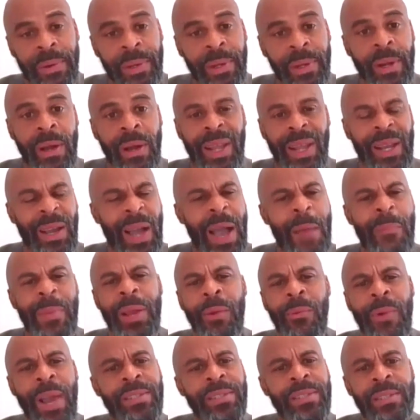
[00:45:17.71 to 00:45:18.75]
You know, like how
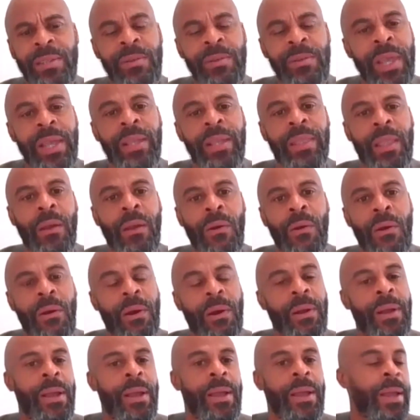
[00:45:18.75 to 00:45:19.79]
many races do you think there
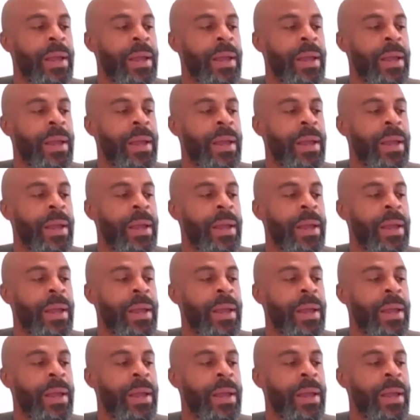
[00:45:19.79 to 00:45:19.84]
are?